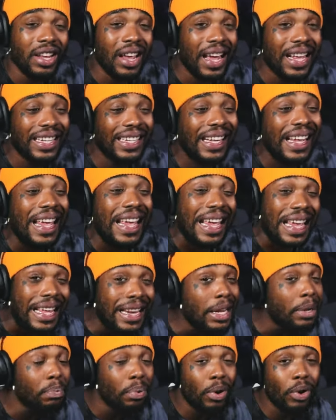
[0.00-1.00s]
had
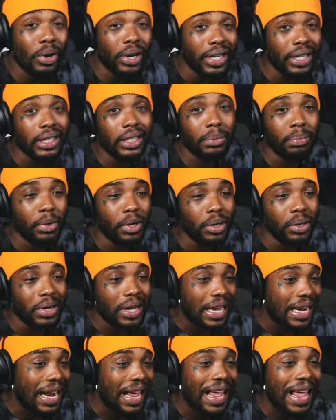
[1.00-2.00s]
80 points, bro.
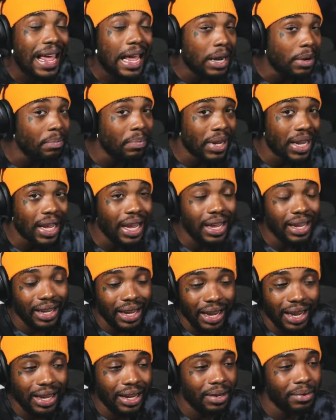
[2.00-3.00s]
Oh, in the a, is ball.
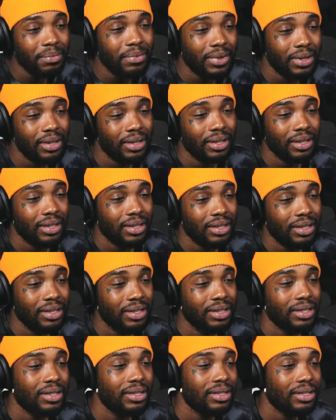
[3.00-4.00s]
Game. There it is. Here we go.
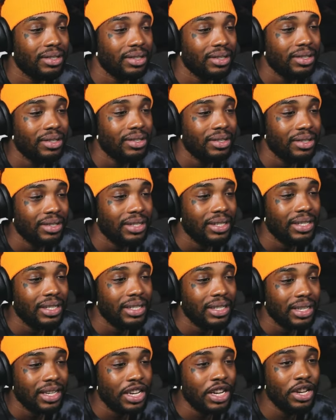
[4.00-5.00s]
And Kobe will be
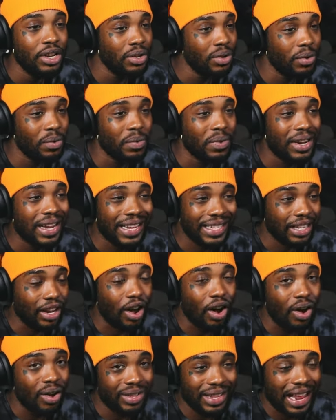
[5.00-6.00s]
replaced. You know, that's
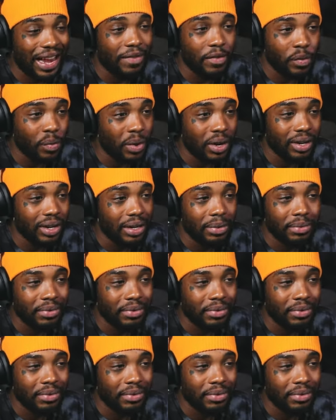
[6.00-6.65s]
all everyone,